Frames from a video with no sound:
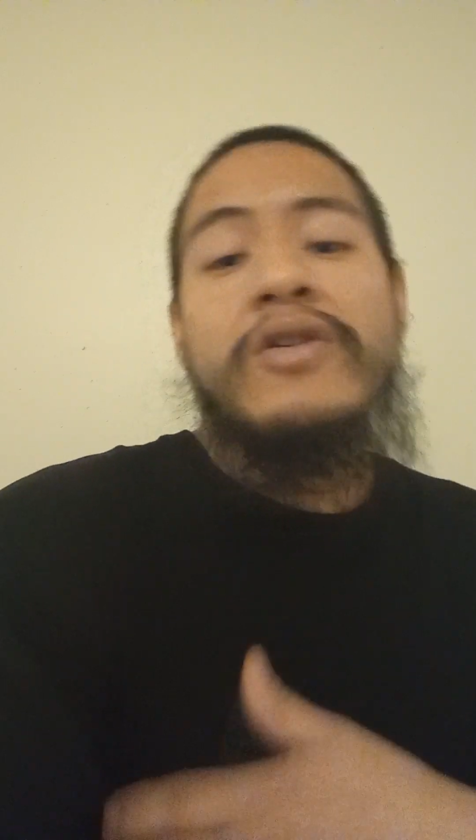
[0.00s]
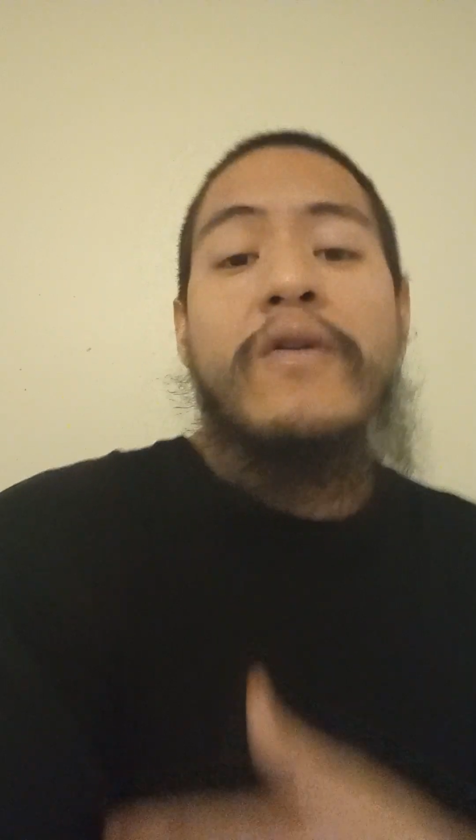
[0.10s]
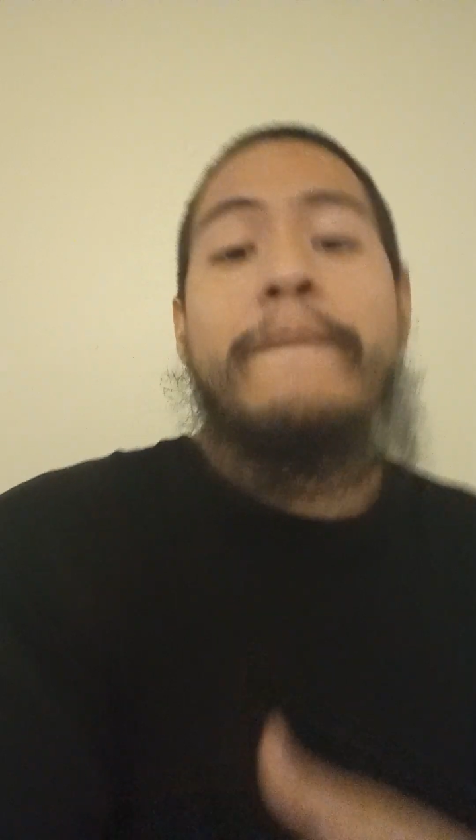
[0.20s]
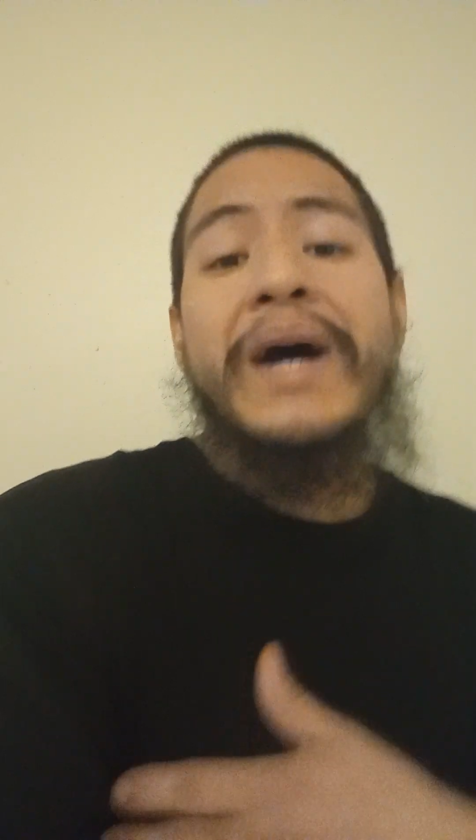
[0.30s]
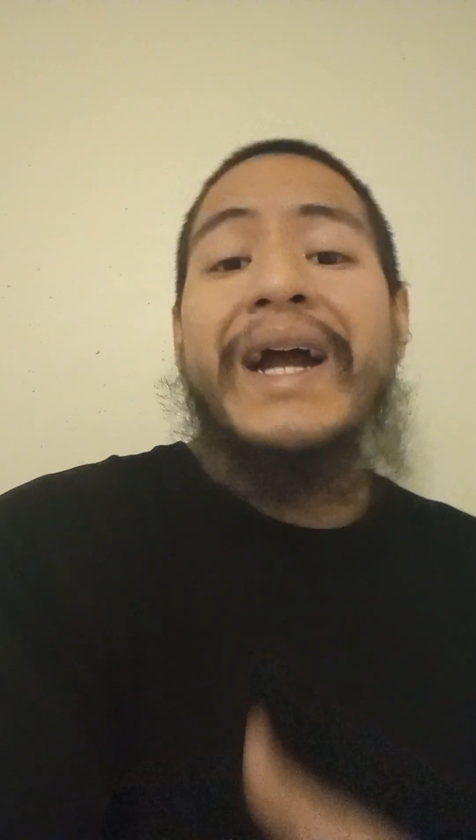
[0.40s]

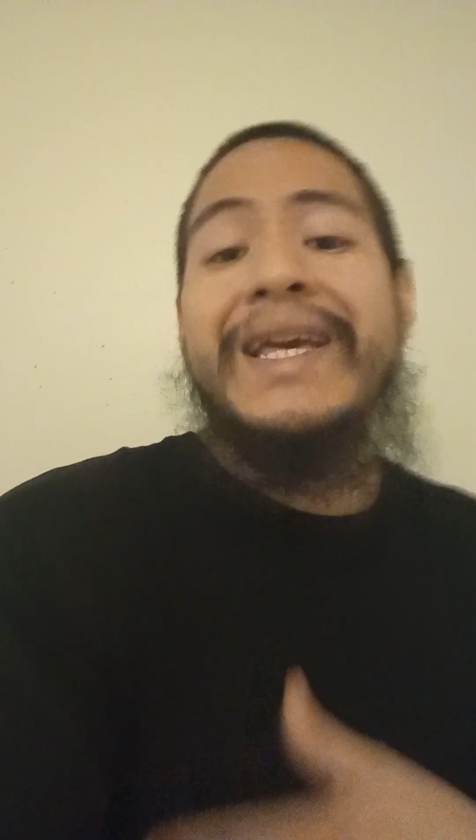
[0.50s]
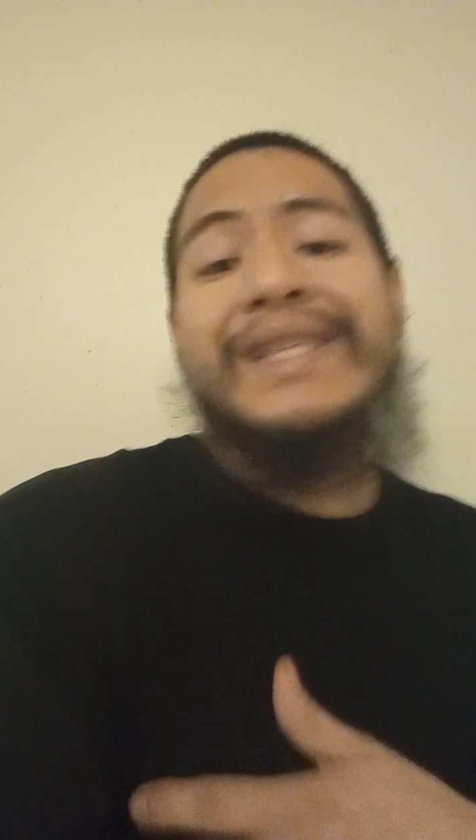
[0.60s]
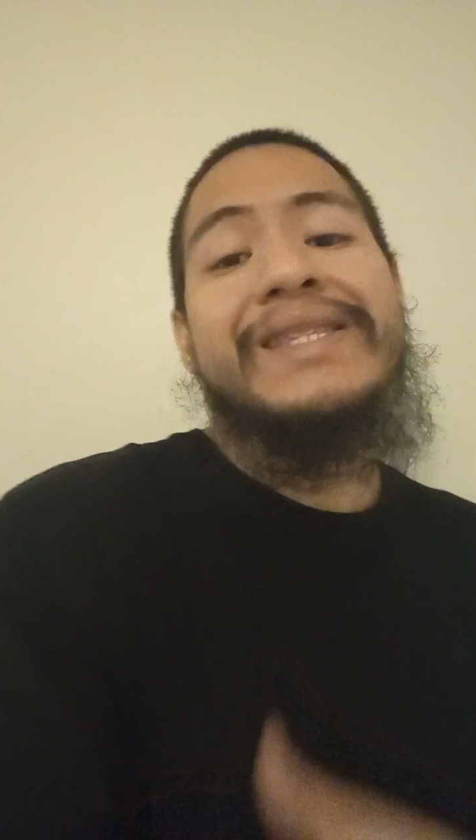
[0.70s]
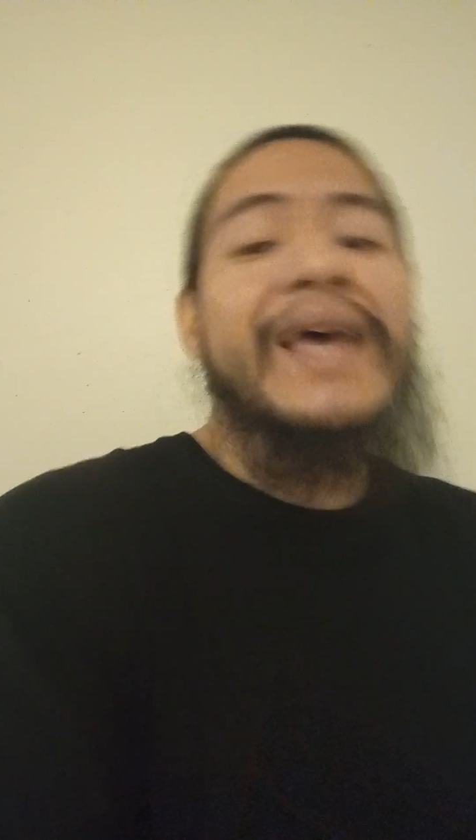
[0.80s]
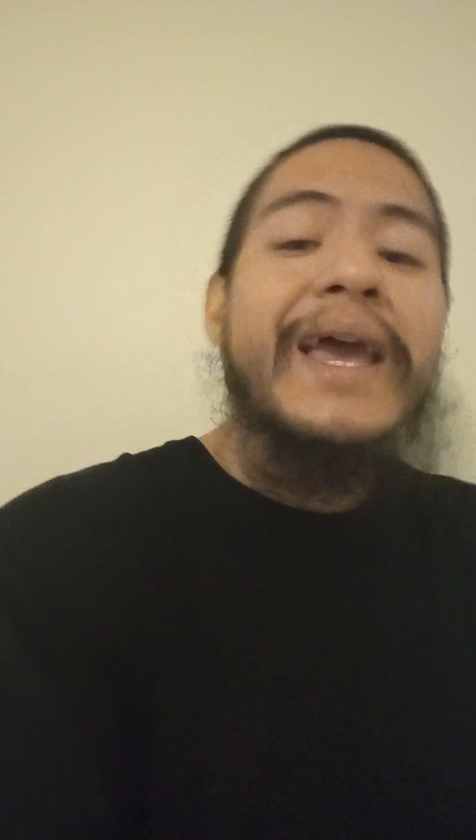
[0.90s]
body
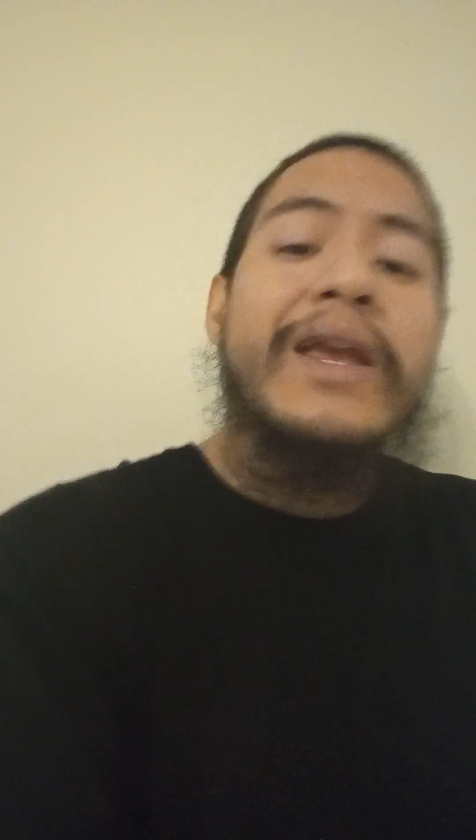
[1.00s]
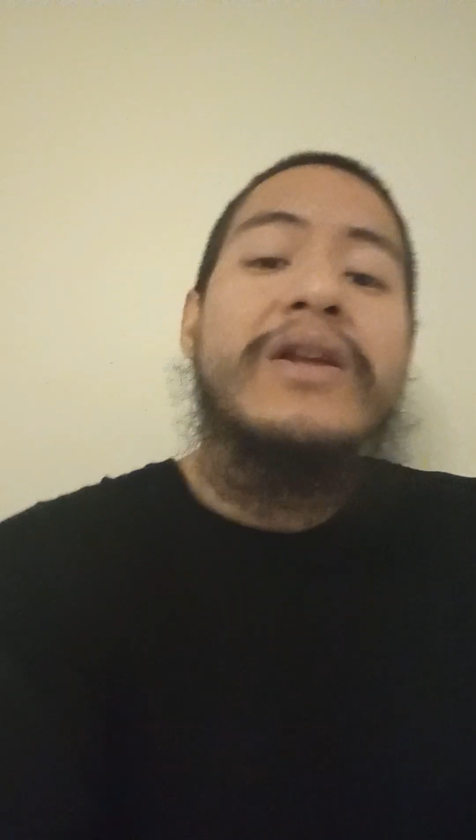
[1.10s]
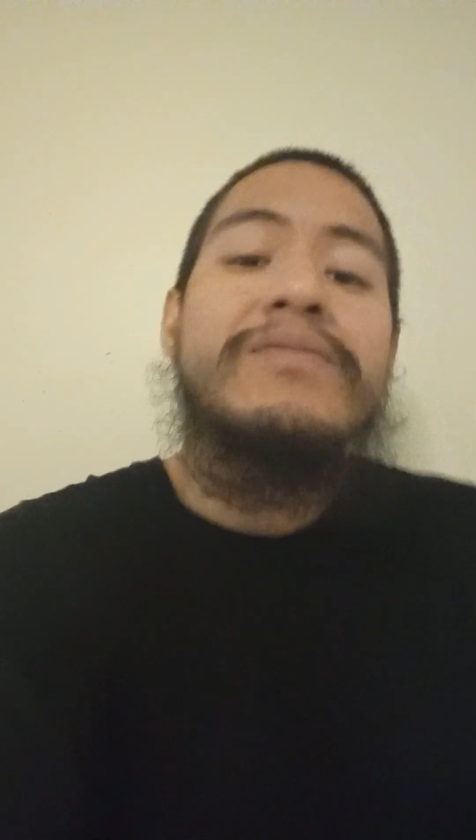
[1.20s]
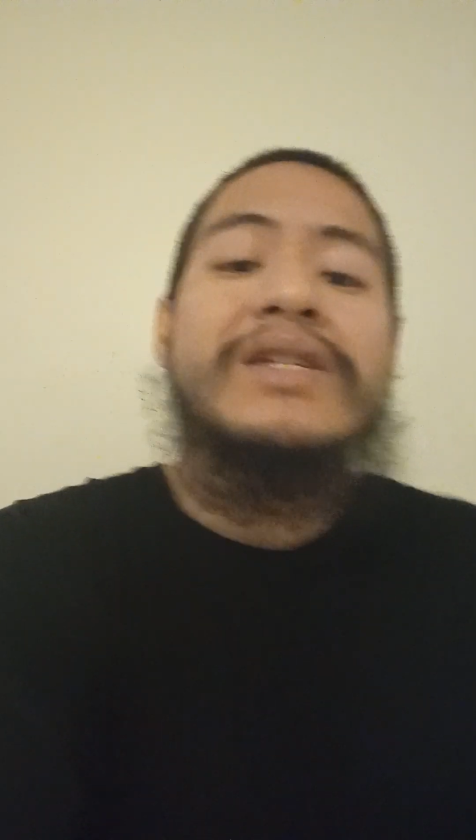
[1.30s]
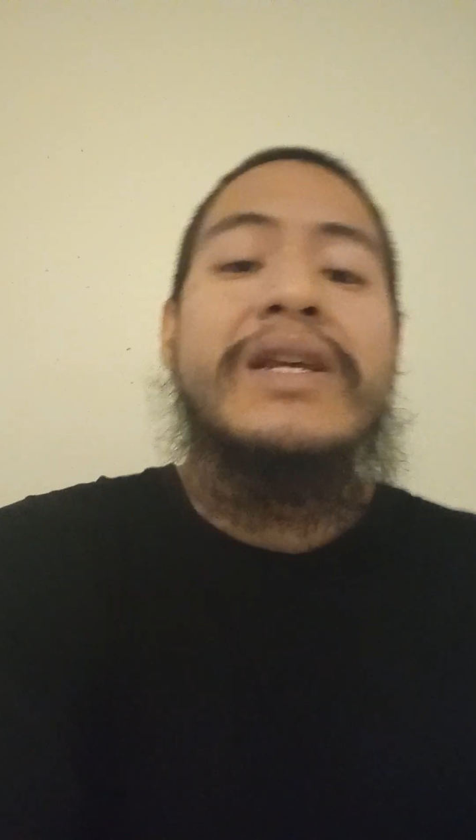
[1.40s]
intact, you know
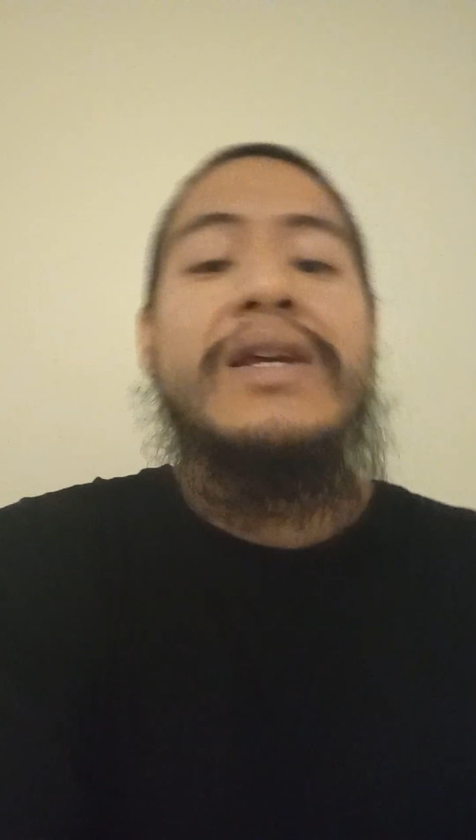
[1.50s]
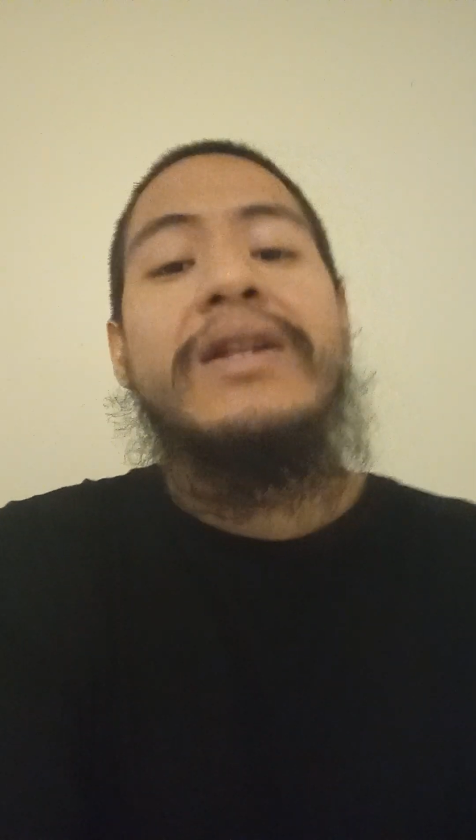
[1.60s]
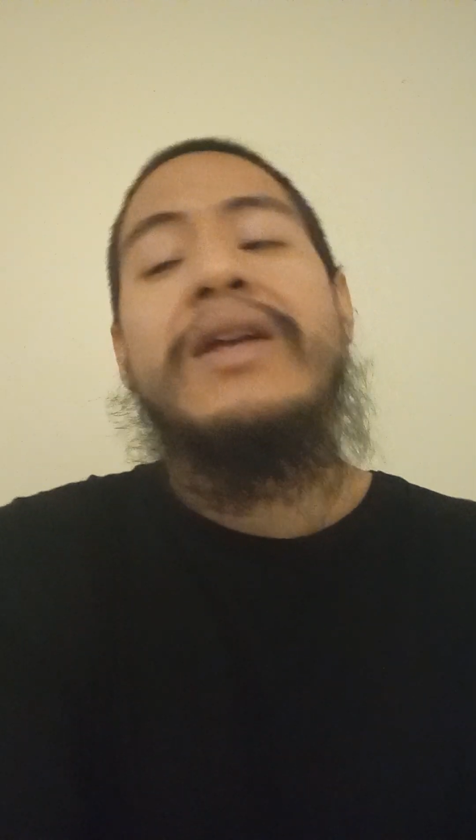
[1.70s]
what I'm saying?